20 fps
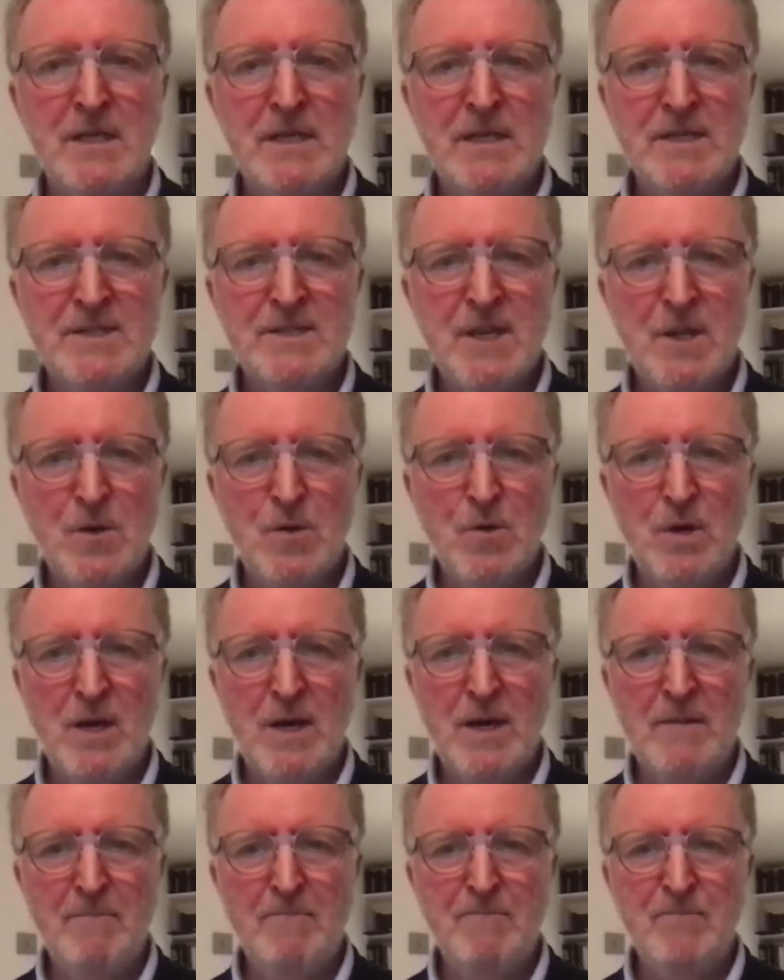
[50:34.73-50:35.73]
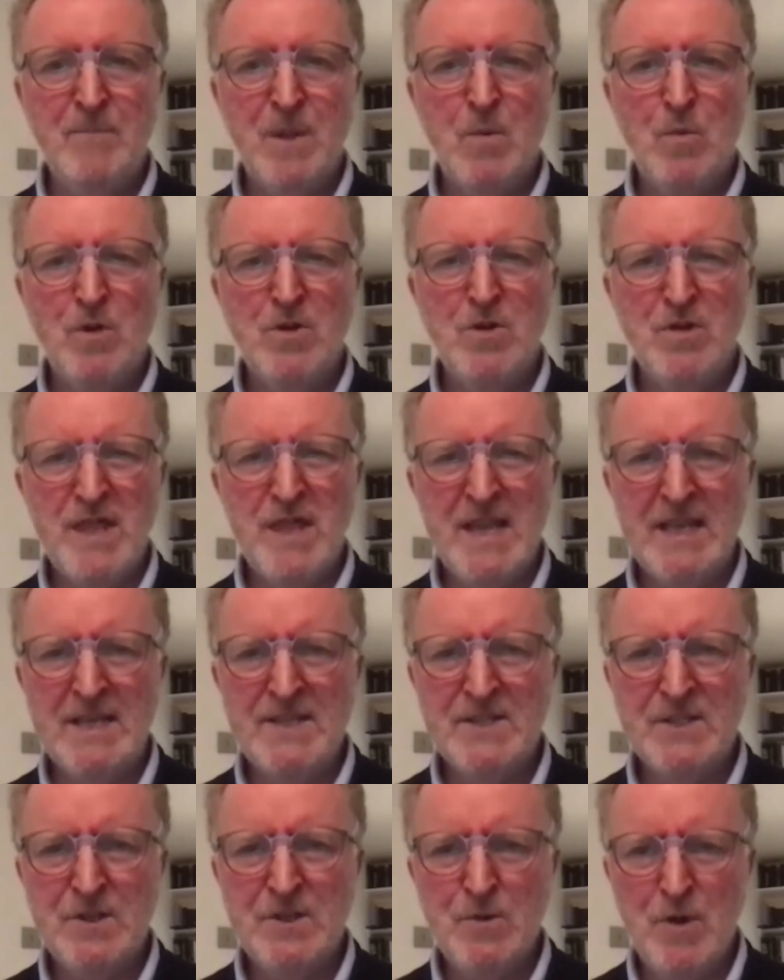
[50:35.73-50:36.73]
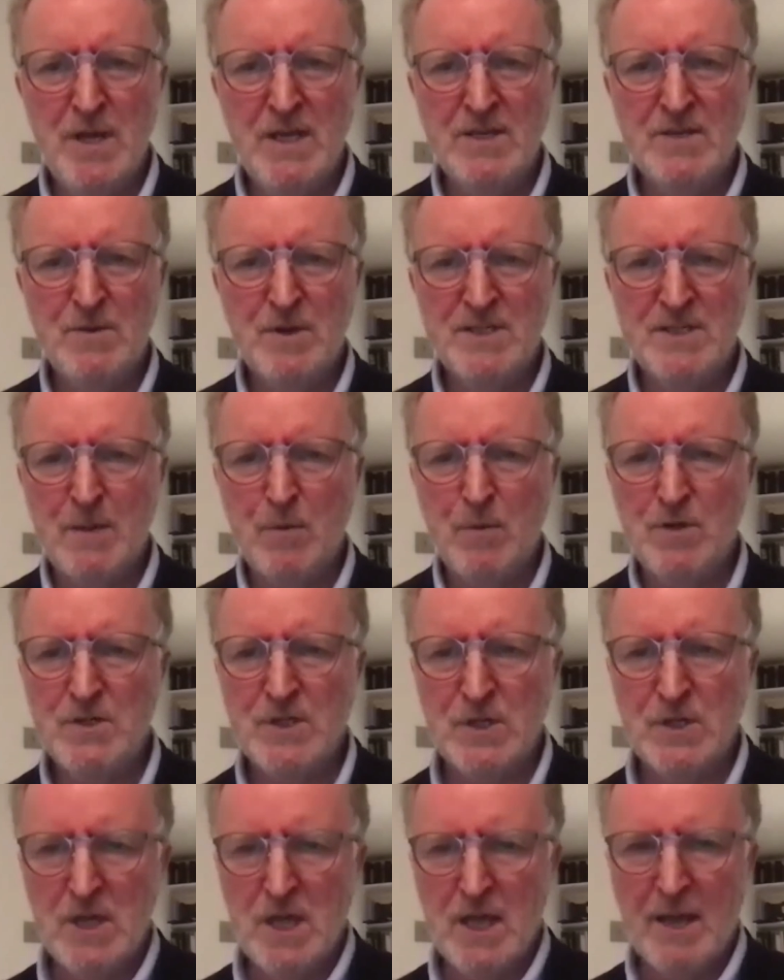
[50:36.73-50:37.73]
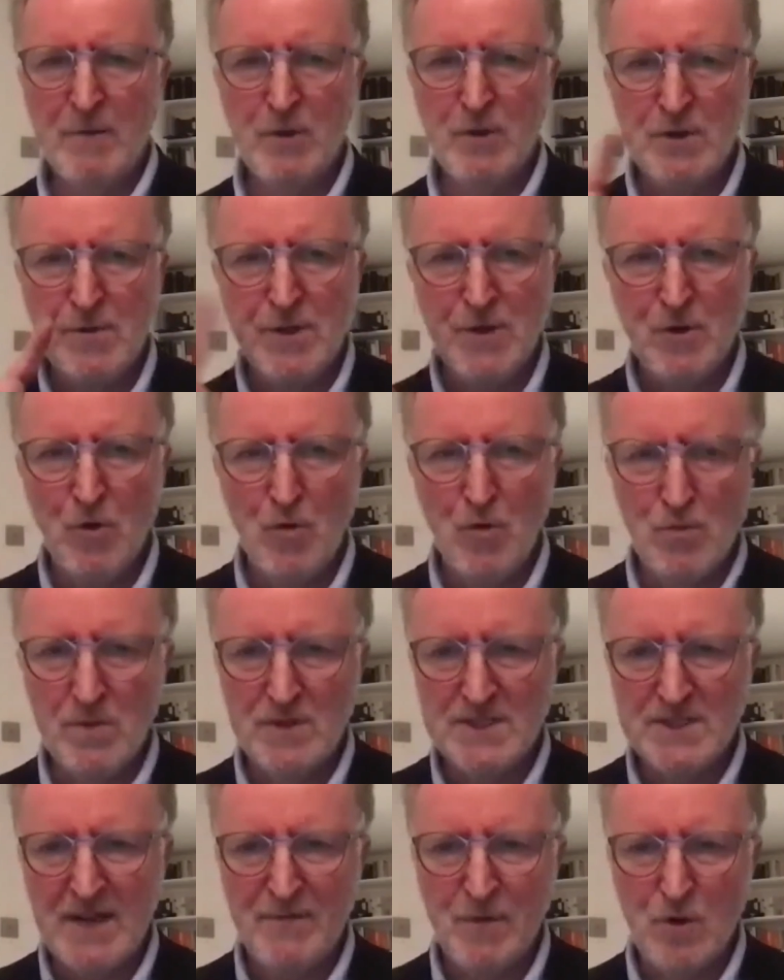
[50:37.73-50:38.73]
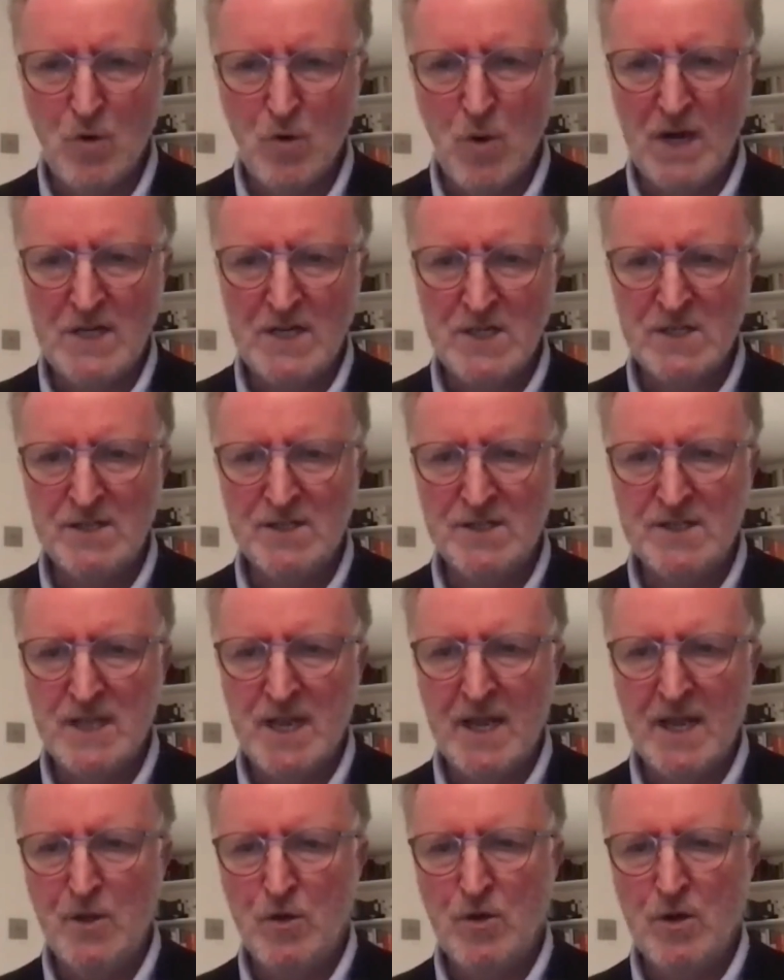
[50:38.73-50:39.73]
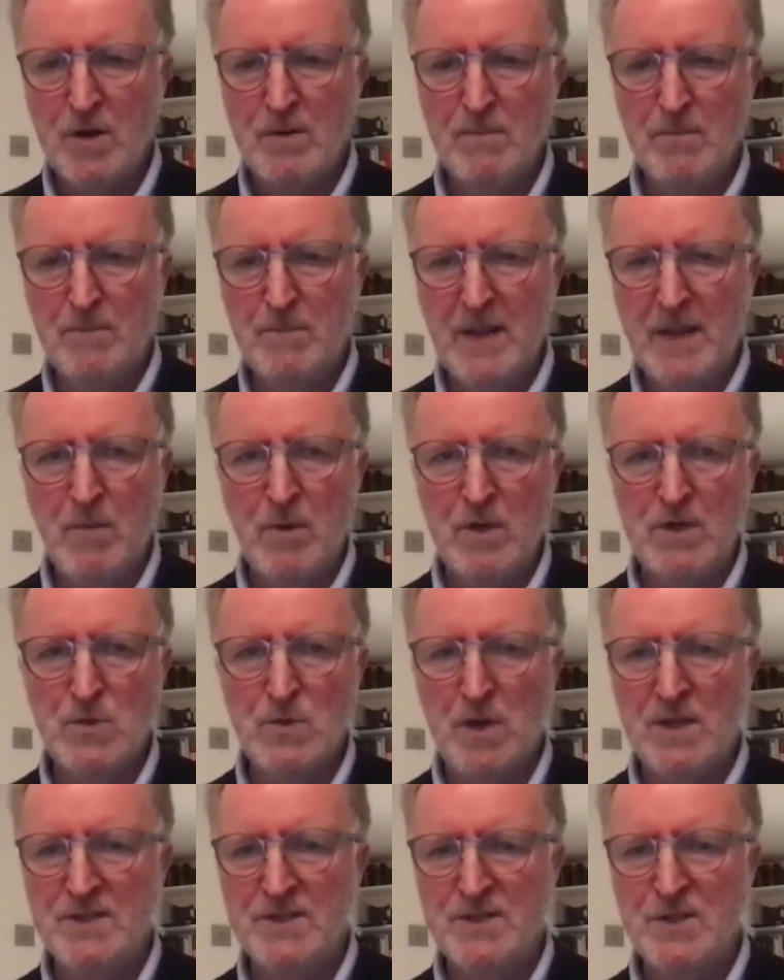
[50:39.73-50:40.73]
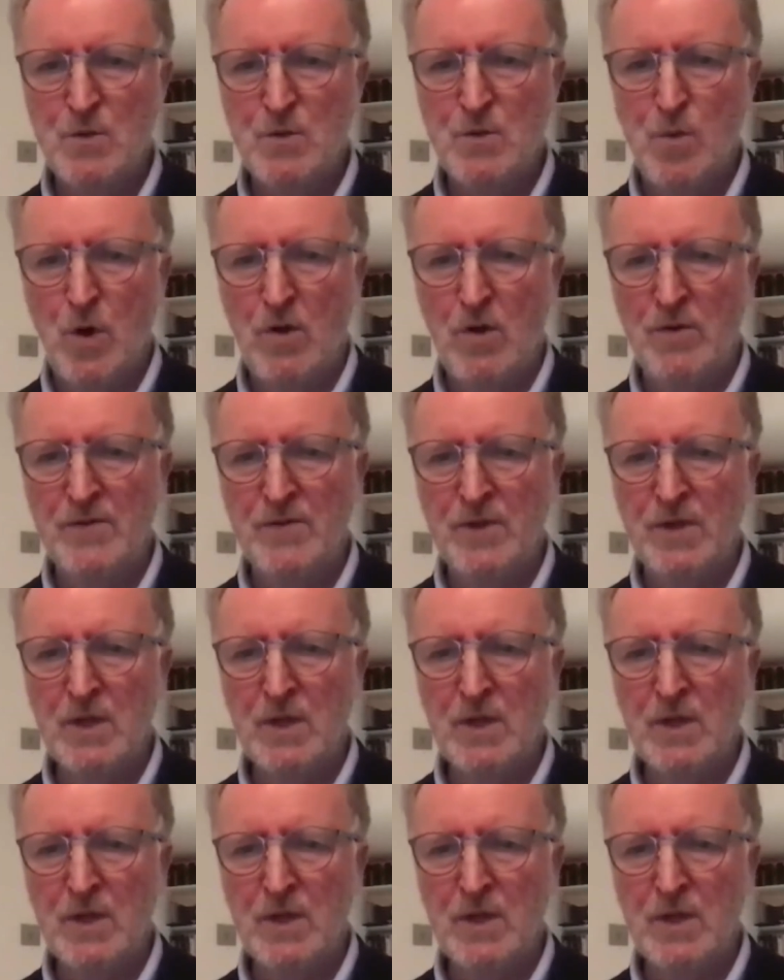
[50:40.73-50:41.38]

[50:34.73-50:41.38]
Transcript: So what do you think it's doing to us? I'm going to throw several questions and you can pick the ones you want.